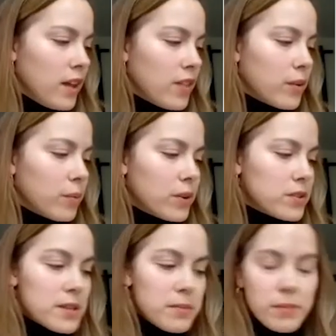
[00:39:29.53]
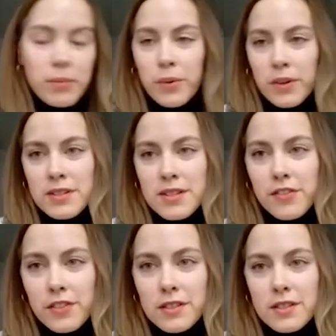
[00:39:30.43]
there were some important
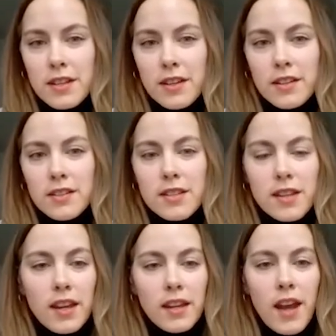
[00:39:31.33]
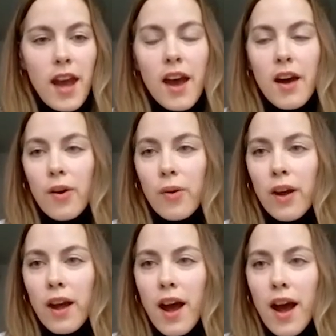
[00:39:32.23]
differences in how,
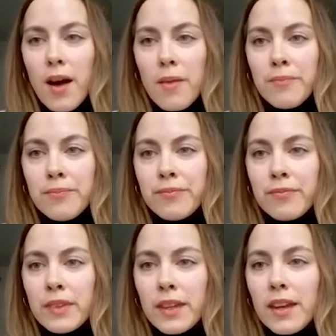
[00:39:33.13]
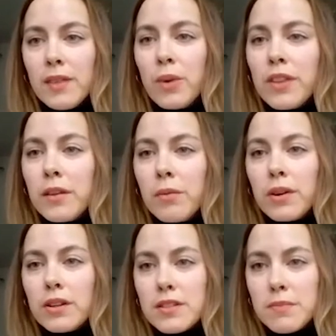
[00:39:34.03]
in what they were
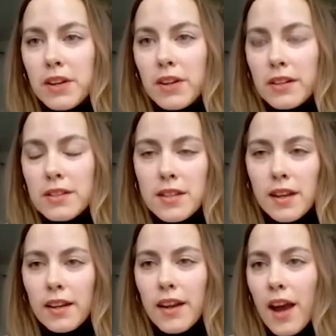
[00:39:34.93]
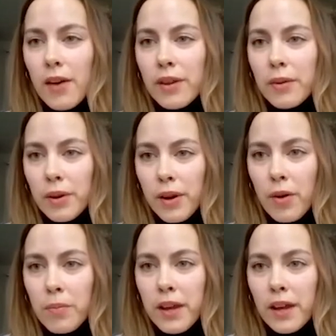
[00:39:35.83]
experiencing and how they were
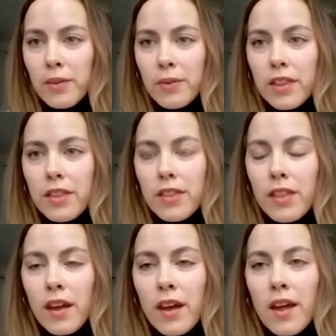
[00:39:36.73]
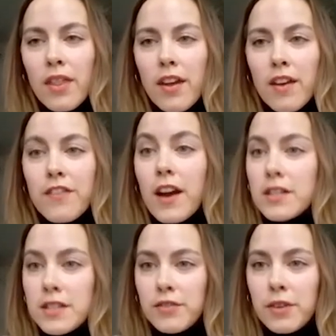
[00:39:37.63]
coping with the
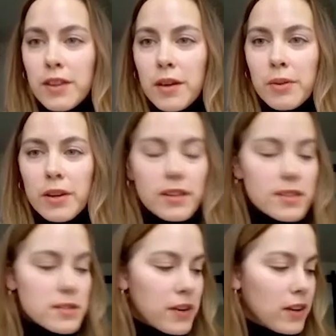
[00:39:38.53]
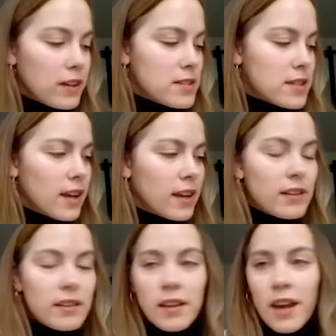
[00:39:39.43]
effects of what they were
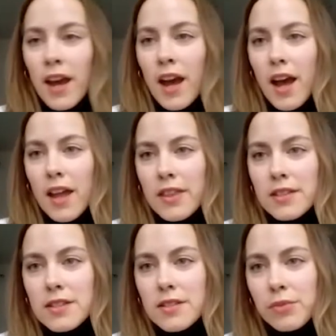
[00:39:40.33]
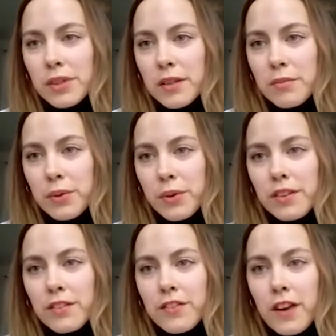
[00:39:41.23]
experiencing. And this is a really
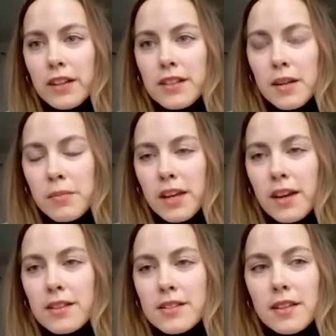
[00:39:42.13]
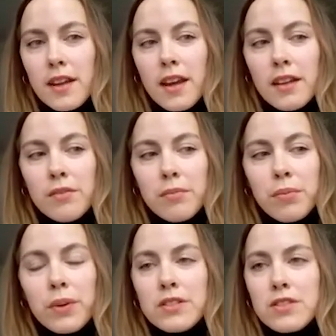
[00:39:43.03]
important finding because it
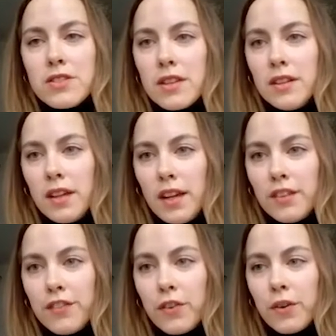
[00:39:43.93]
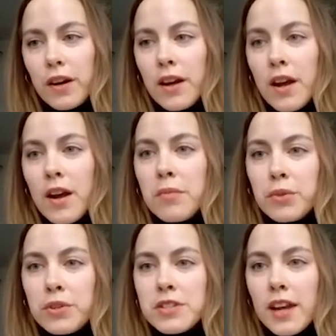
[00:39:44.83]
points to the need for
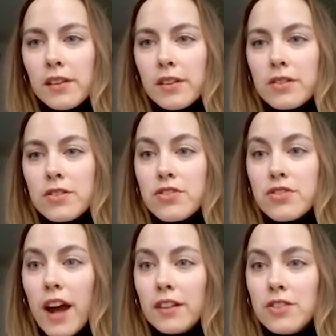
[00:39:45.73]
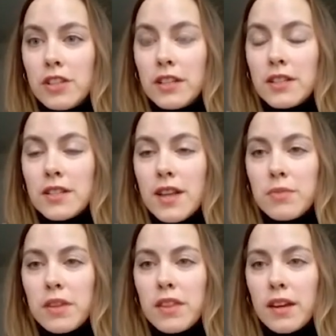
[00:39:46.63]
more tailored strategies as
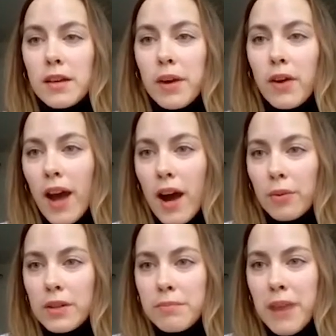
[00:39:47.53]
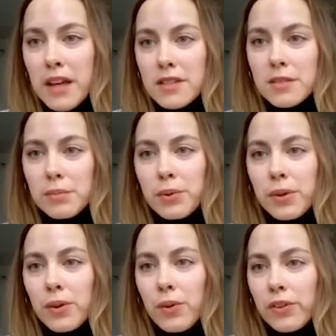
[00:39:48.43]
we think about how we best
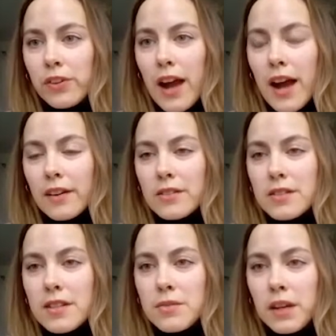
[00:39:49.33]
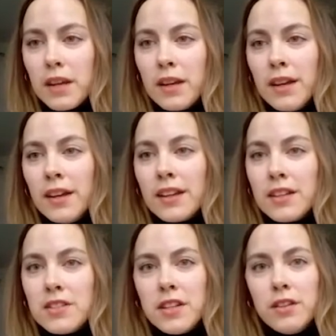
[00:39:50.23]
support older adults as we
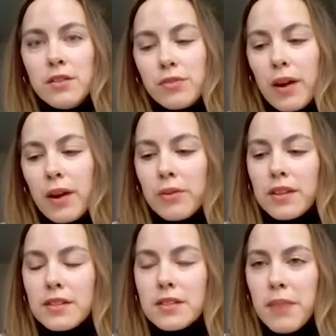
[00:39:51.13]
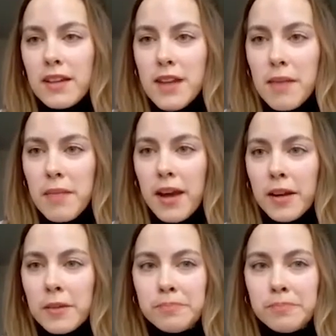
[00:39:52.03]
continue throughout this pandemic.